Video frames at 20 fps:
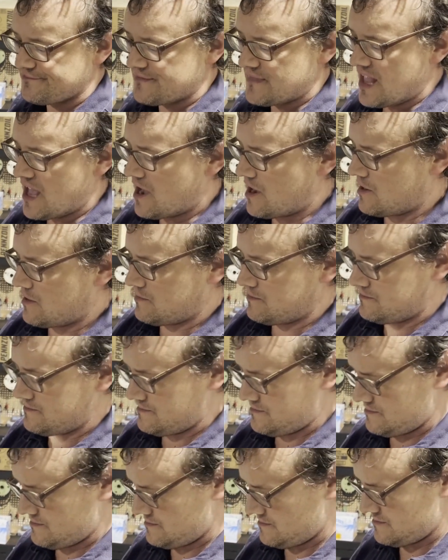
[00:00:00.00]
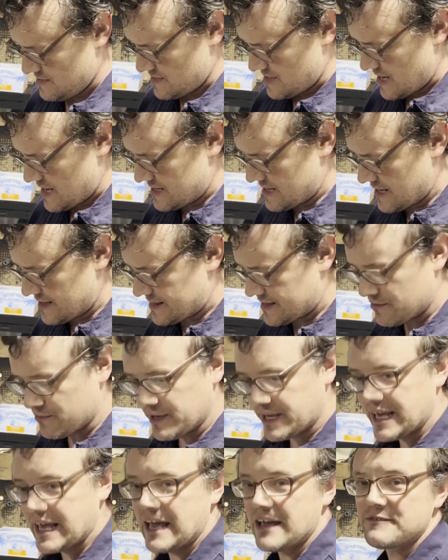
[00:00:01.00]
No. And nothing we
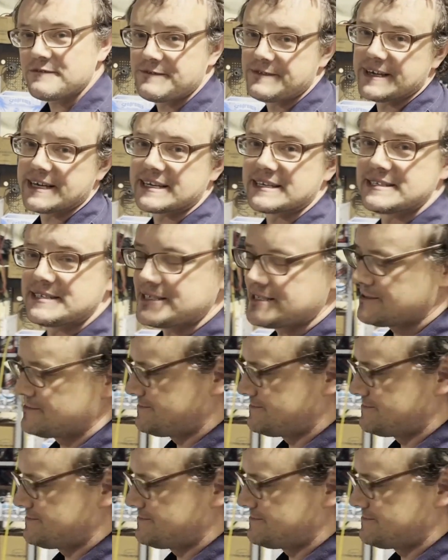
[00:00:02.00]
can't fix.